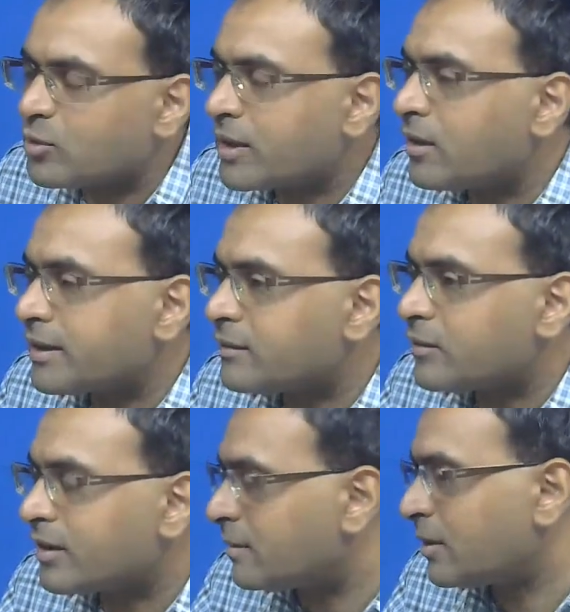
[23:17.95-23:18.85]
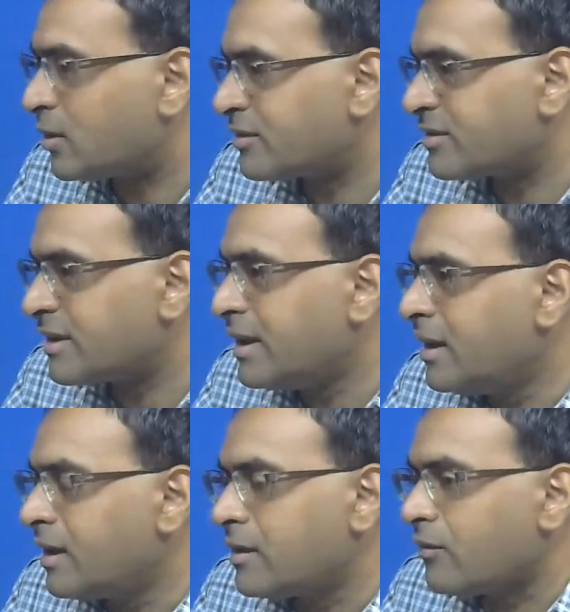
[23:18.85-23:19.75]
you cannot invert it because
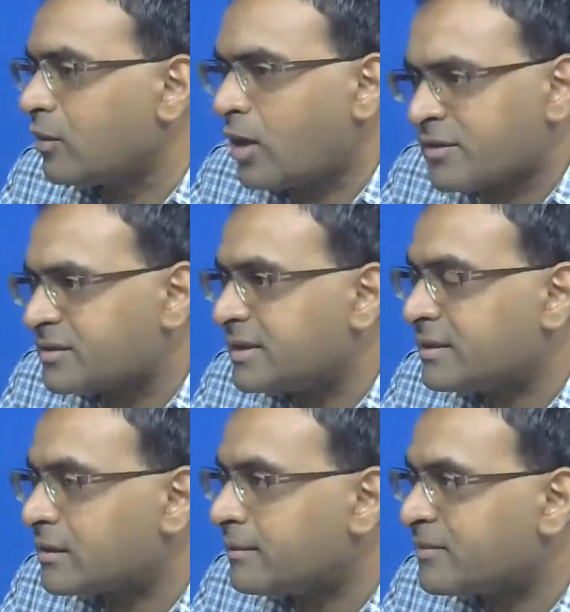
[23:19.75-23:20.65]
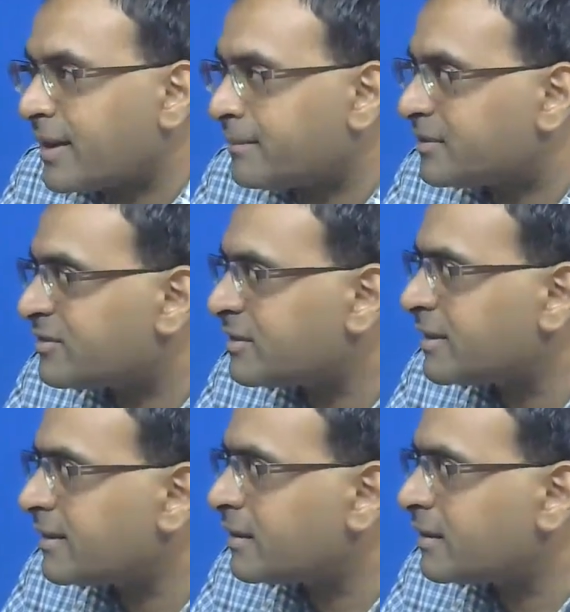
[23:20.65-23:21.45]
you've lost the interim samples.